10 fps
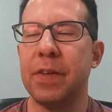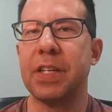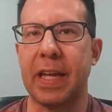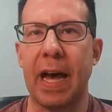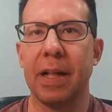
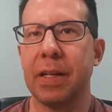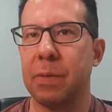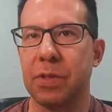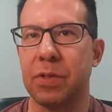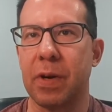
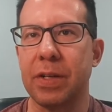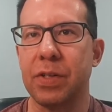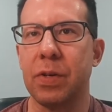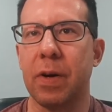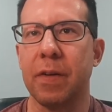physicality was
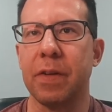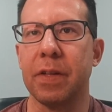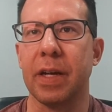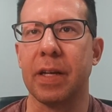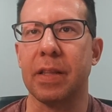great too. I
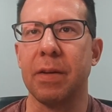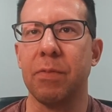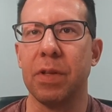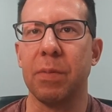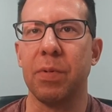feel like they
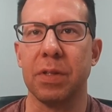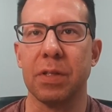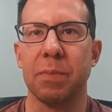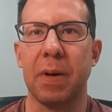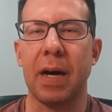really put
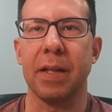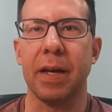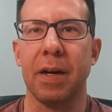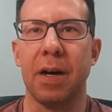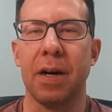the
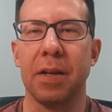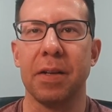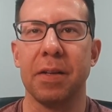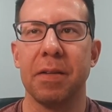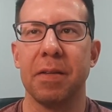spotlight
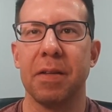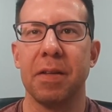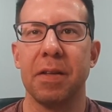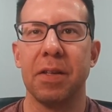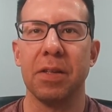on
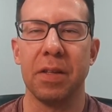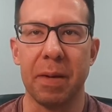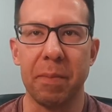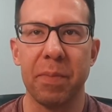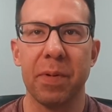the
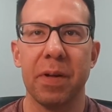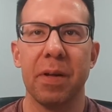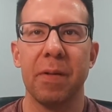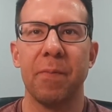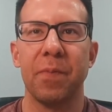limp.
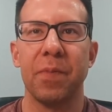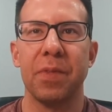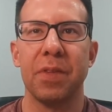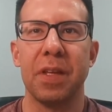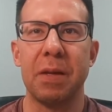
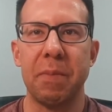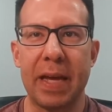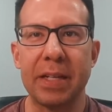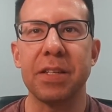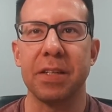He
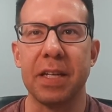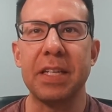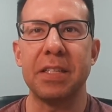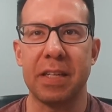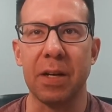makes it.
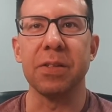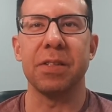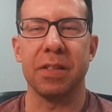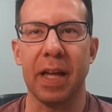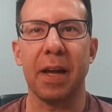He
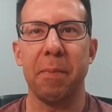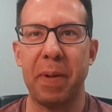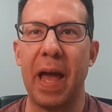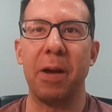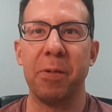sells it like a
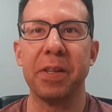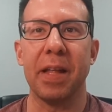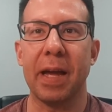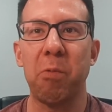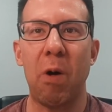penguin,
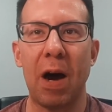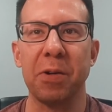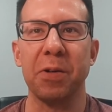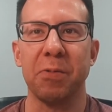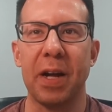like
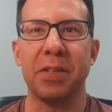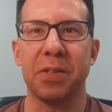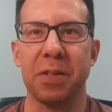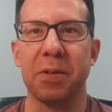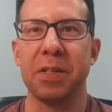Waddle, right?
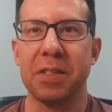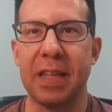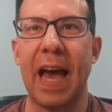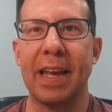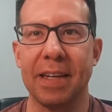So there is
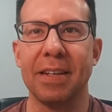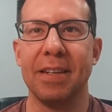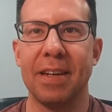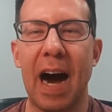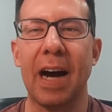that
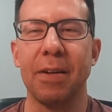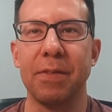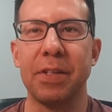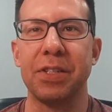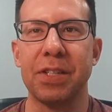nod
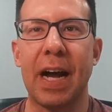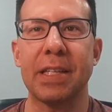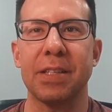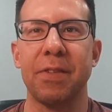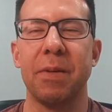of these
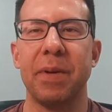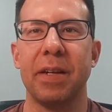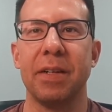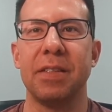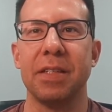shots of him
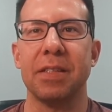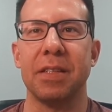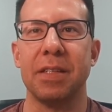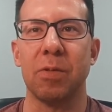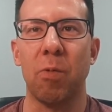at a
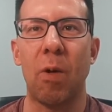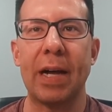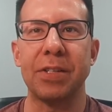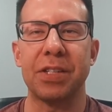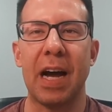distance, a
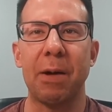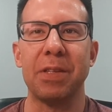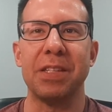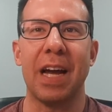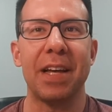wide shot.
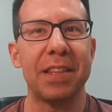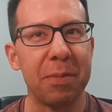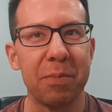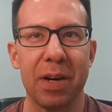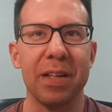Umbrella. He's got the
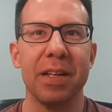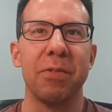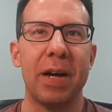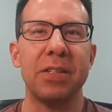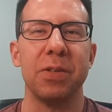umbrella,
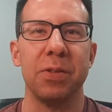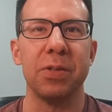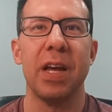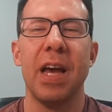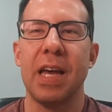right? Yeah. So
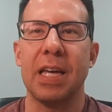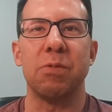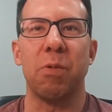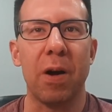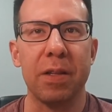there,
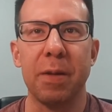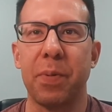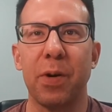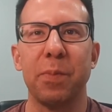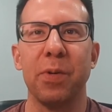he's wearing the
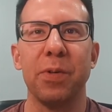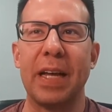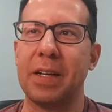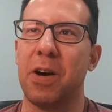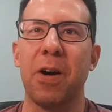purple.
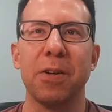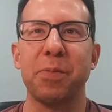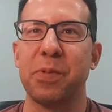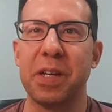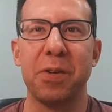That car is
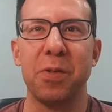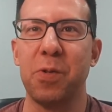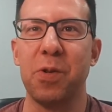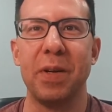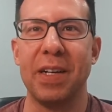pretty
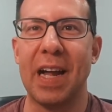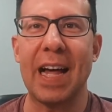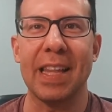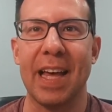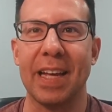cool, but
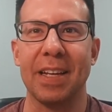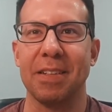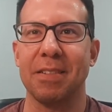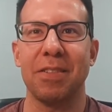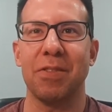not like
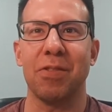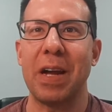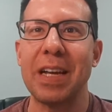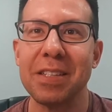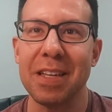
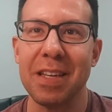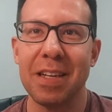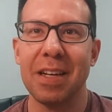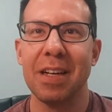crazy.